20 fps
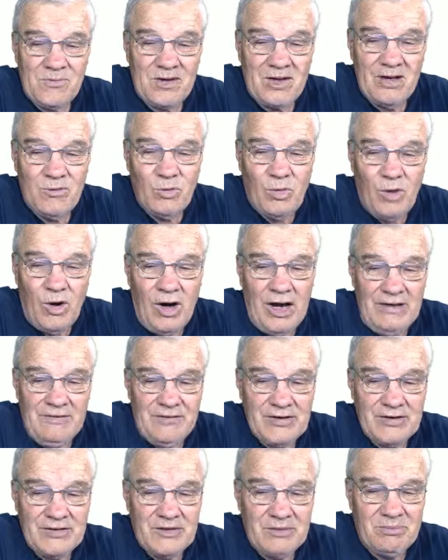
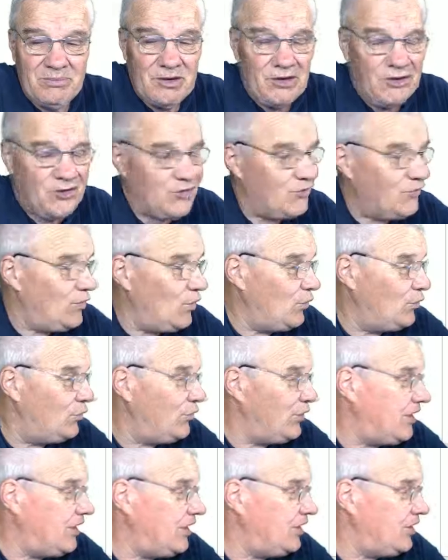wife at the Blissful
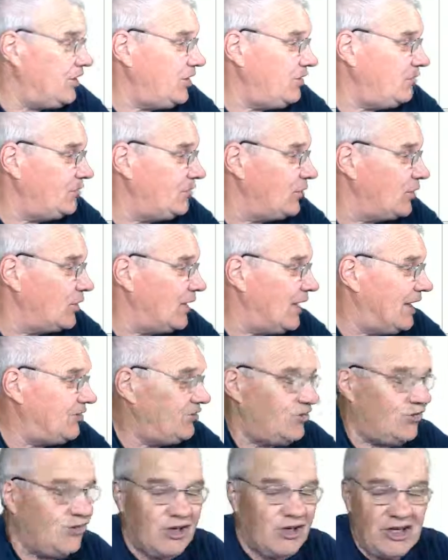Vegan for
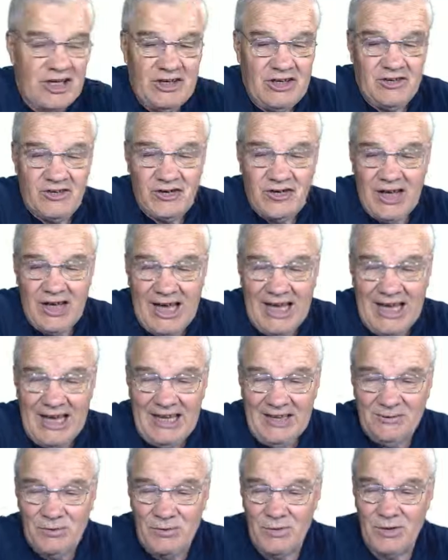lunch again
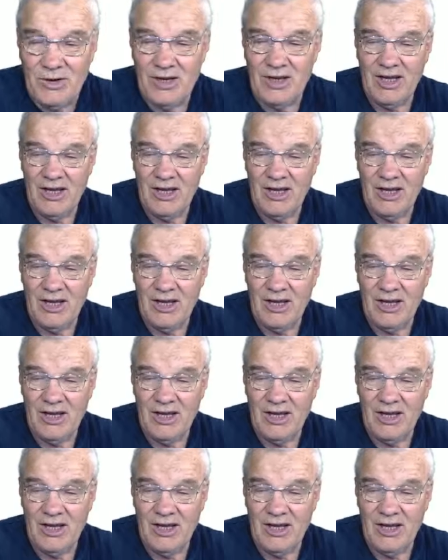today, and